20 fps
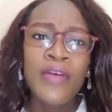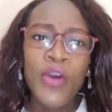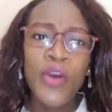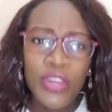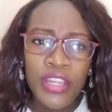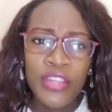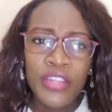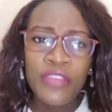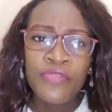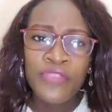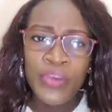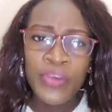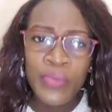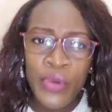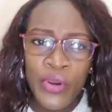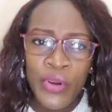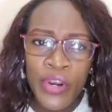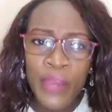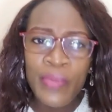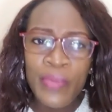Only the
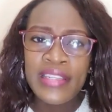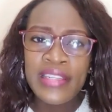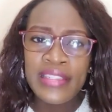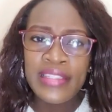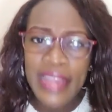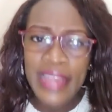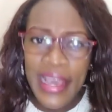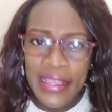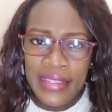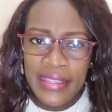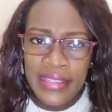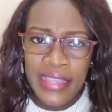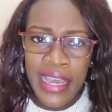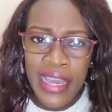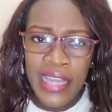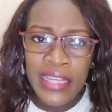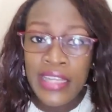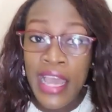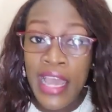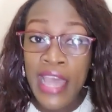female rabbit does
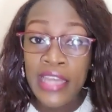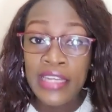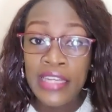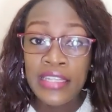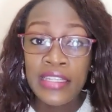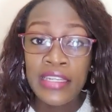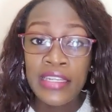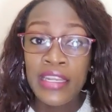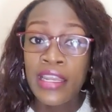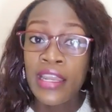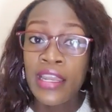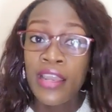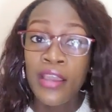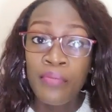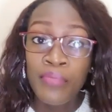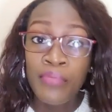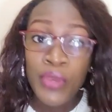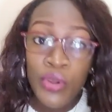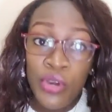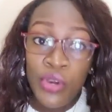that and
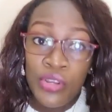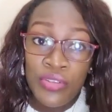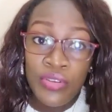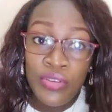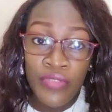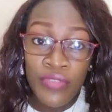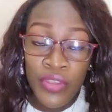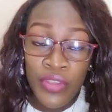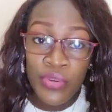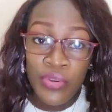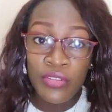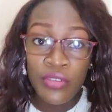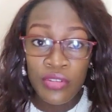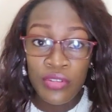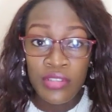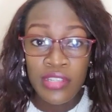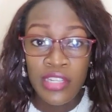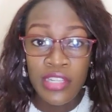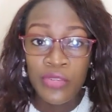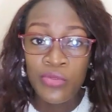because of the
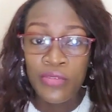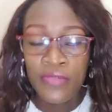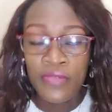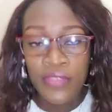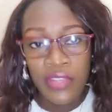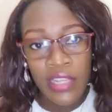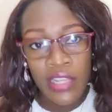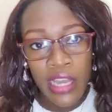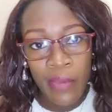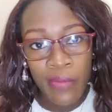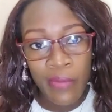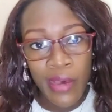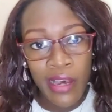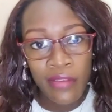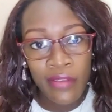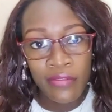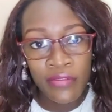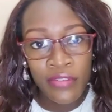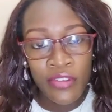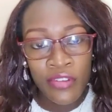reasons that we've seen
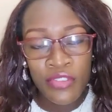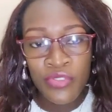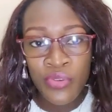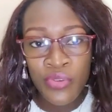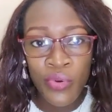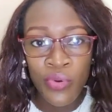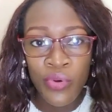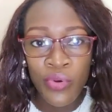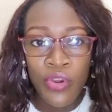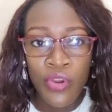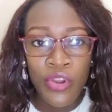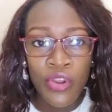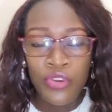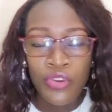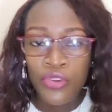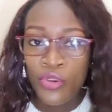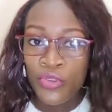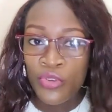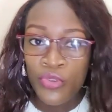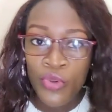above. So
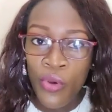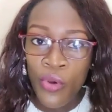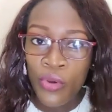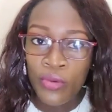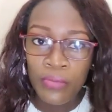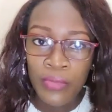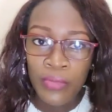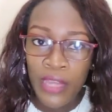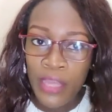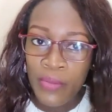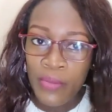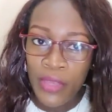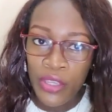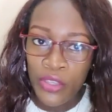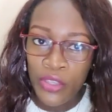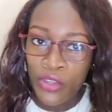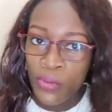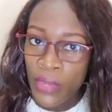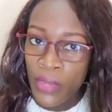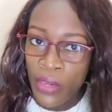don't go on
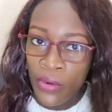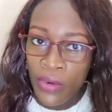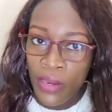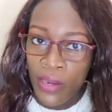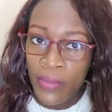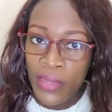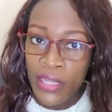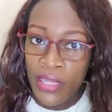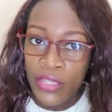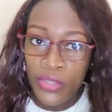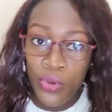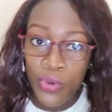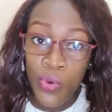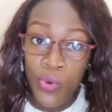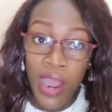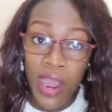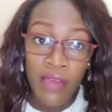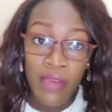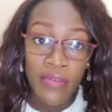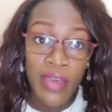blaming your male rabbit
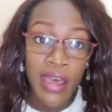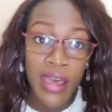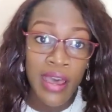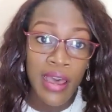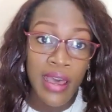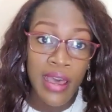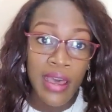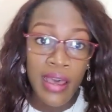or other